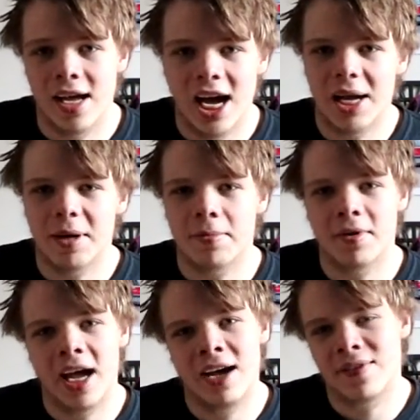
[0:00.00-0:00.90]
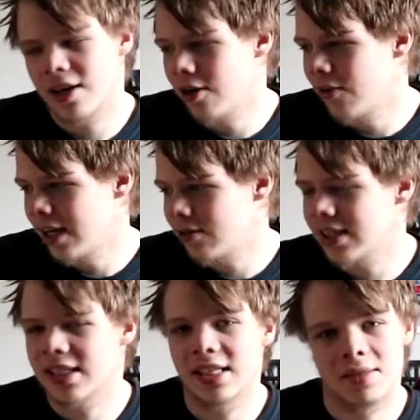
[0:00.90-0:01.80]
I might be able to have, you know, like
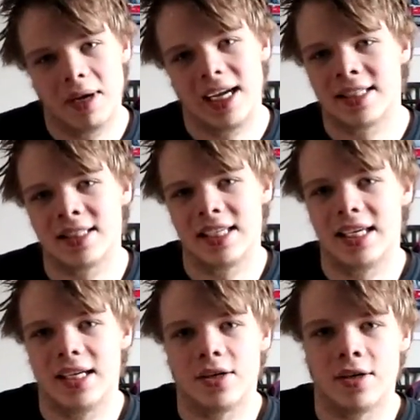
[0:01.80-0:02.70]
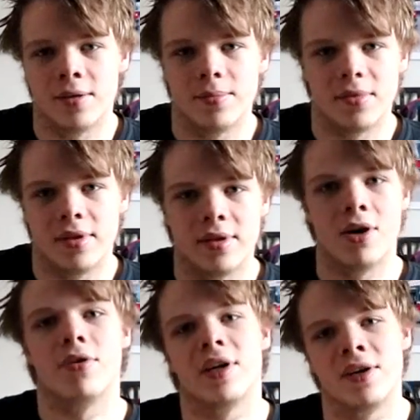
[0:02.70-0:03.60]
let's say some iced tea or
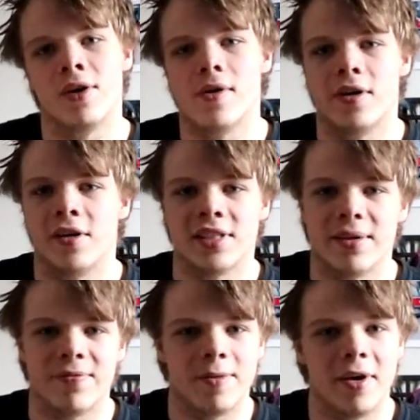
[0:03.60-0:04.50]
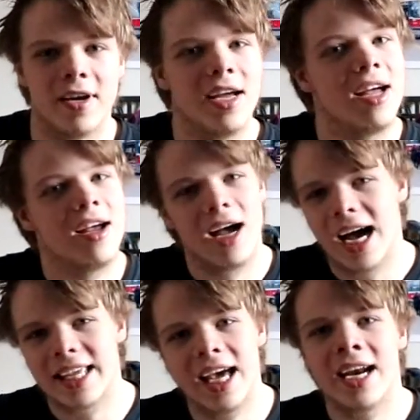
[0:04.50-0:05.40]
Coca-Cola or something, but
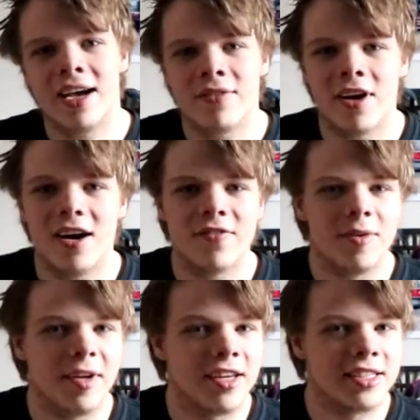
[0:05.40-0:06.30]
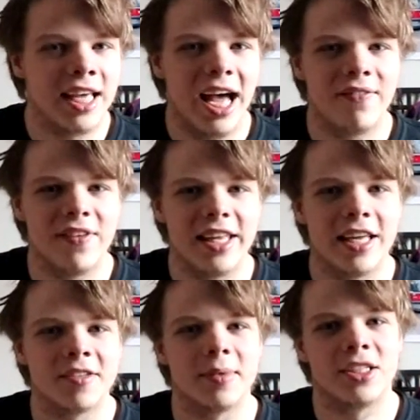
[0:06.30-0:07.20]
I can't have coffee because caffeine
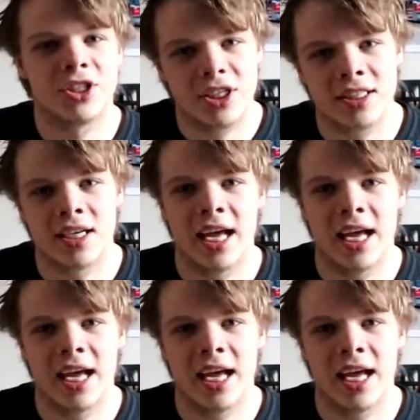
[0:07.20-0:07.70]
gives me a shit ton